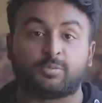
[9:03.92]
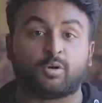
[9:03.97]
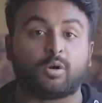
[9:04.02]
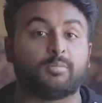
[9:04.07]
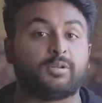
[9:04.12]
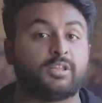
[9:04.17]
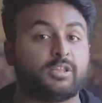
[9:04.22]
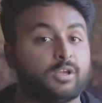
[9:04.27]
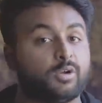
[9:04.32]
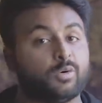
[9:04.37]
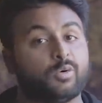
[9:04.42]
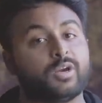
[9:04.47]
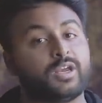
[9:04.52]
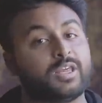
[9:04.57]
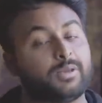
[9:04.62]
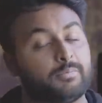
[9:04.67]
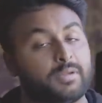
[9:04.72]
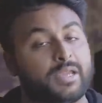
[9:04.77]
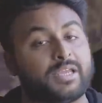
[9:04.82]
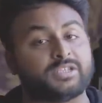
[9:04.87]
probably the
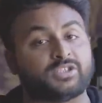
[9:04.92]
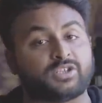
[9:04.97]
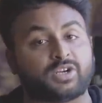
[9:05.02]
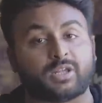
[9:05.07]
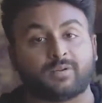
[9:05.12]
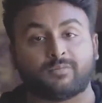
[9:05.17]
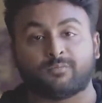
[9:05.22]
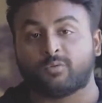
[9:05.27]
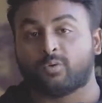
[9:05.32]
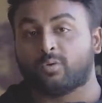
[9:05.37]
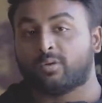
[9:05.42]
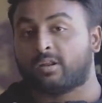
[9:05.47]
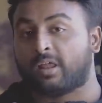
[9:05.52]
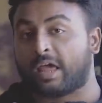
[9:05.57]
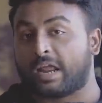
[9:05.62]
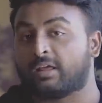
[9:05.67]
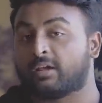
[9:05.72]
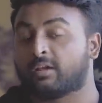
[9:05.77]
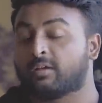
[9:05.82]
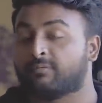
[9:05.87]
only mainstream phone
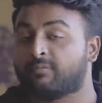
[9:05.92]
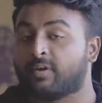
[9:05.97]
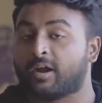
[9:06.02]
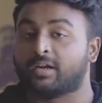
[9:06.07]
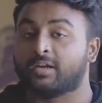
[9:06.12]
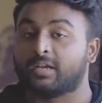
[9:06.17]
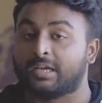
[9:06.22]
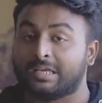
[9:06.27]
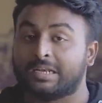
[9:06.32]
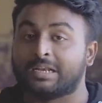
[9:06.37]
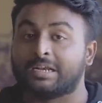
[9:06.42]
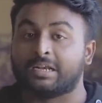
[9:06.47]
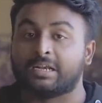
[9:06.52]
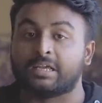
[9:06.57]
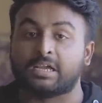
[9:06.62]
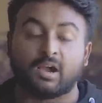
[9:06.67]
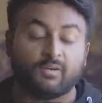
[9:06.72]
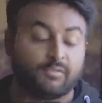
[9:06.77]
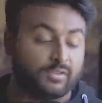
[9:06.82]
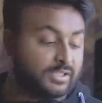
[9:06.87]
that I can find in
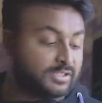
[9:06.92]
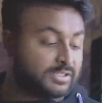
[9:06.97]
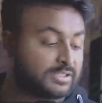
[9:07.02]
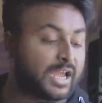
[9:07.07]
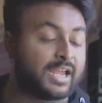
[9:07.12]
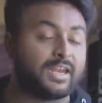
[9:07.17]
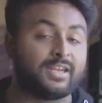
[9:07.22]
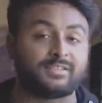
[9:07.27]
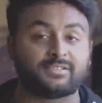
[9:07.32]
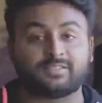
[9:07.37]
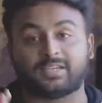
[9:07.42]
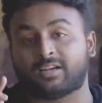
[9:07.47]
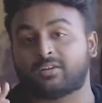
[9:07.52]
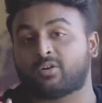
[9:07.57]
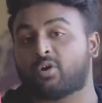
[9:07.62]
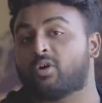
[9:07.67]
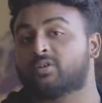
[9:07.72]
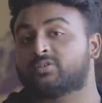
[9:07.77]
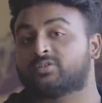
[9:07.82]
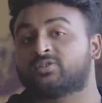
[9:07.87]
India with a stylus
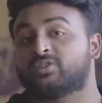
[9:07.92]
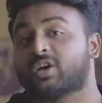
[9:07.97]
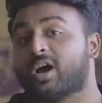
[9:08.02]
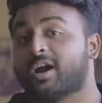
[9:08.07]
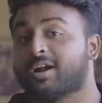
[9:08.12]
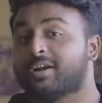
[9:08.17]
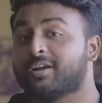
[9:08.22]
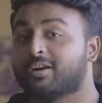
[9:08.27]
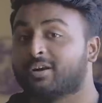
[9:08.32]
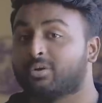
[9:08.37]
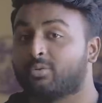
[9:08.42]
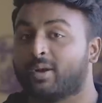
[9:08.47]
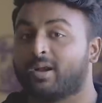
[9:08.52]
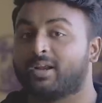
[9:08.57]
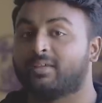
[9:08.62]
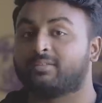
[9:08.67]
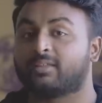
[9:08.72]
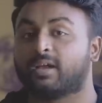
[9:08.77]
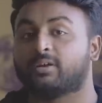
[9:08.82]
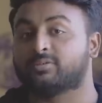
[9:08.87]
that costs under
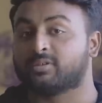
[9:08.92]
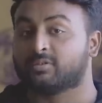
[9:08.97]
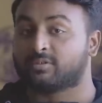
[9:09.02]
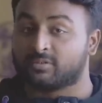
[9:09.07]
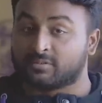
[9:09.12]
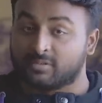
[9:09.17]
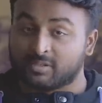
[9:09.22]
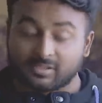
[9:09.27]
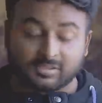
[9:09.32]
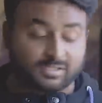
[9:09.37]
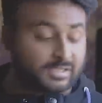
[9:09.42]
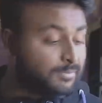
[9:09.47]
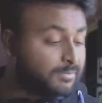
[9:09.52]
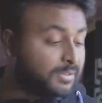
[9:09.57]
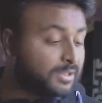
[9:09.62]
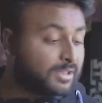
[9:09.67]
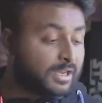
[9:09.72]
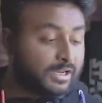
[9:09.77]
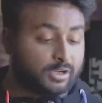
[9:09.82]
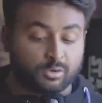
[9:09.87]
twenty thousand. So this is
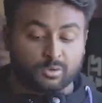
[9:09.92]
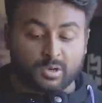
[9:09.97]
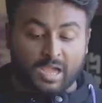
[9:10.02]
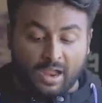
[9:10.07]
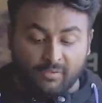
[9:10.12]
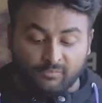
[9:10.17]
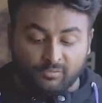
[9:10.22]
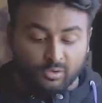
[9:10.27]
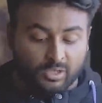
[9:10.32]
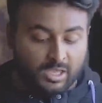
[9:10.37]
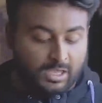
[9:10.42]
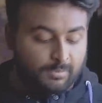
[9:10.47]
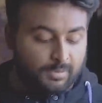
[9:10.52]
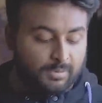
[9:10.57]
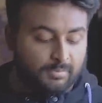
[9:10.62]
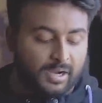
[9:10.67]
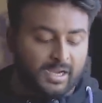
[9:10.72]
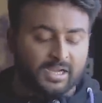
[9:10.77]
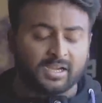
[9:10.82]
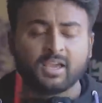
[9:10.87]
something that you have to keep
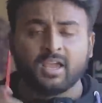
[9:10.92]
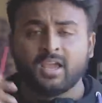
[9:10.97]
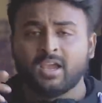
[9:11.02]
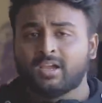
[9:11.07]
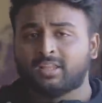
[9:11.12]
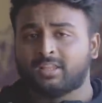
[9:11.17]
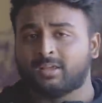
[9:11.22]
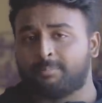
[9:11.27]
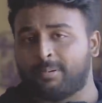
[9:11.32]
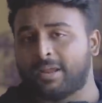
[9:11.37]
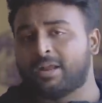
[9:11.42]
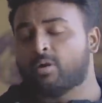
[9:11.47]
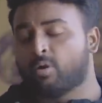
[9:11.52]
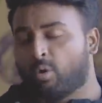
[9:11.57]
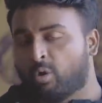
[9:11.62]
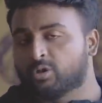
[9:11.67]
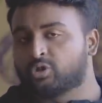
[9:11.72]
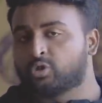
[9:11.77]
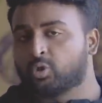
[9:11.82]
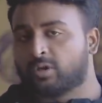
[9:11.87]
in mind. The pen
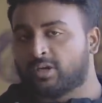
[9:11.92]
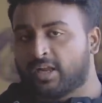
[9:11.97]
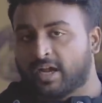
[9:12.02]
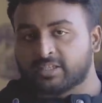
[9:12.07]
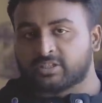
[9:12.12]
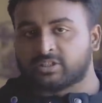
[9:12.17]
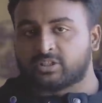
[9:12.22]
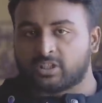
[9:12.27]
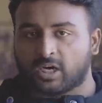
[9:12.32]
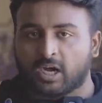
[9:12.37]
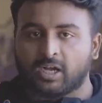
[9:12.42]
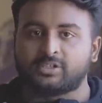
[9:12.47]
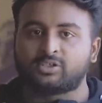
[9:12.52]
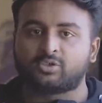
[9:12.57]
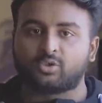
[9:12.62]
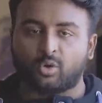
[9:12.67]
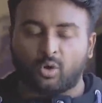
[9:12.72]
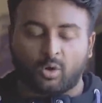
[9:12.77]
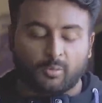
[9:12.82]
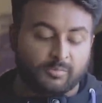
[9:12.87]
also does
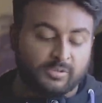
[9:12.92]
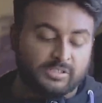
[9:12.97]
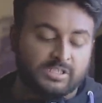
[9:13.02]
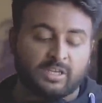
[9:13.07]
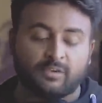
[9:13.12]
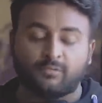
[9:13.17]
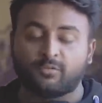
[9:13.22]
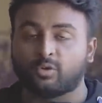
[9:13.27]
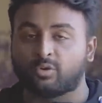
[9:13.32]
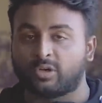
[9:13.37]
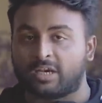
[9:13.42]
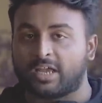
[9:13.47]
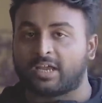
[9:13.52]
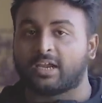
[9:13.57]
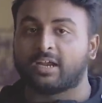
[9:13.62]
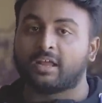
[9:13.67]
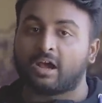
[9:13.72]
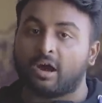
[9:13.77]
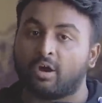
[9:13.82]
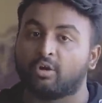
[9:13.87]
charge, so obviously if you
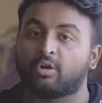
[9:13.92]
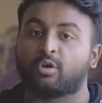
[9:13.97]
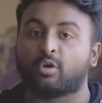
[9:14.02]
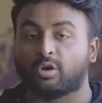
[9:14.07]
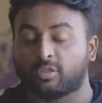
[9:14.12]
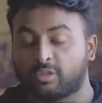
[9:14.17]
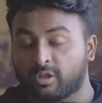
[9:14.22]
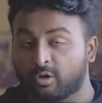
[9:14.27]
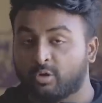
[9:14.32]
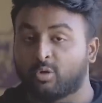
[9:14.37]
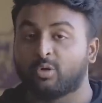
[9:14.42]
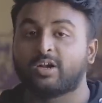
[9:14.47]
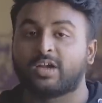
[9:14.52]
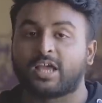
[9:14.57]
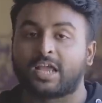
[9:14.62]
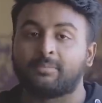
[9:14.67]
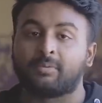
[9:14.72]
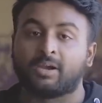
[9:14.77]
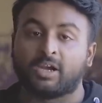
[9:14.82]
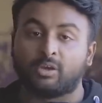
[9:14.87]
take it out the whole
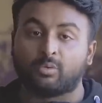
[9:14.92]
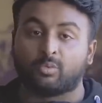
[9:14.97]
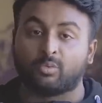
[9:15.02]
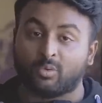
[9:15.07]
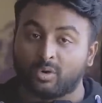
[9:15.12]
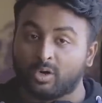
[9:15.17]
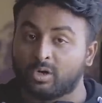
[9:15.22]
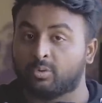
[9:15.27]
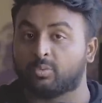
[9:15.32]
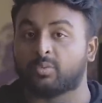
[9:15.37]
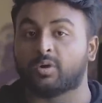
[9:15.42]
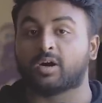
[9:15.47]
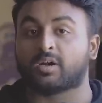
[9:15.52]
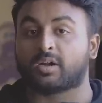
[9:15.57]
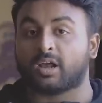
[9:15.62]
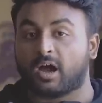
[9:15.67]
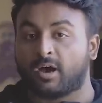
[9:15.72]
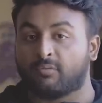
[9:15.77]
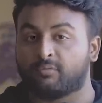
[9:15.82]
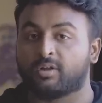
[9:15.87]
time, it won't
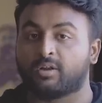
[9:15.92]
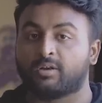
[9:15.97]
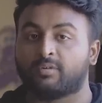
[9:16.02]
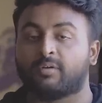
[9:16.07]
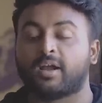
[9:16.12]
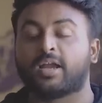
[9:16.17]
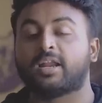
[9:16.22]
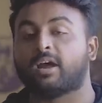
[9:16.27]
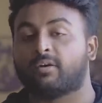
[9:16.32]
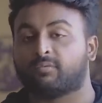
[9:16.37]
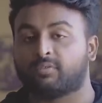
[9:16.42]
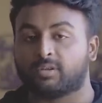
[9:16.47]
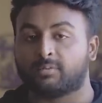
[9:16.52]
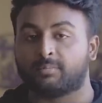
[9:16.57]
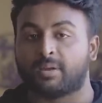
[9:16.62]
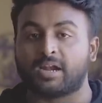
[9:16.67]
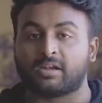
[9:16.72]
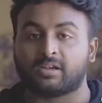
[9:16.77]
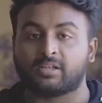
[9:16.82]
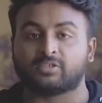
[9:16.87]
work after a while, after
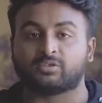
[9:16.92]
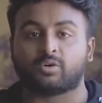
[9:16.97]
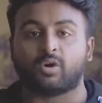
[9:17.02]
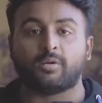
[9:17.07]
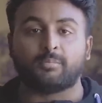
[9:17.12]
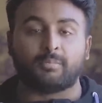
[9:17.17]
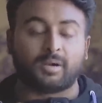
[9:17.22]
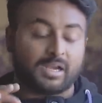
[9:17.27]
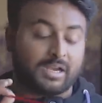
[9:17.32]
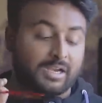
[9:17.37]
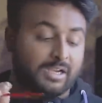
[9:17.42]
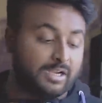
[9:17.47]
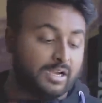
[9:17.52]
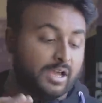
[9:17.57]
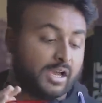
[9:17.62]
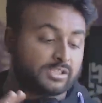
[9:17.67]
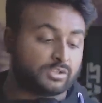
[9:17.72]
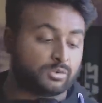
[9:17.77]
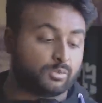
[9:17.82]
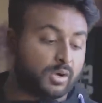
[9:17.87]
the battery is gone, but it
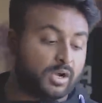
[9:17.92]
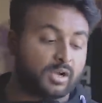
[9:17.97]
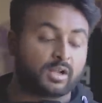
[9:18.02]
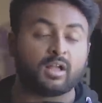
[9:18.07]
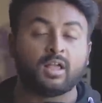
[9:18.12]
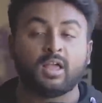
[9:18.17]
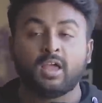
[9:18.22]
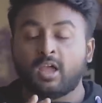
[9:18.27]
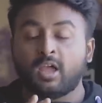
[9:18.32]
does work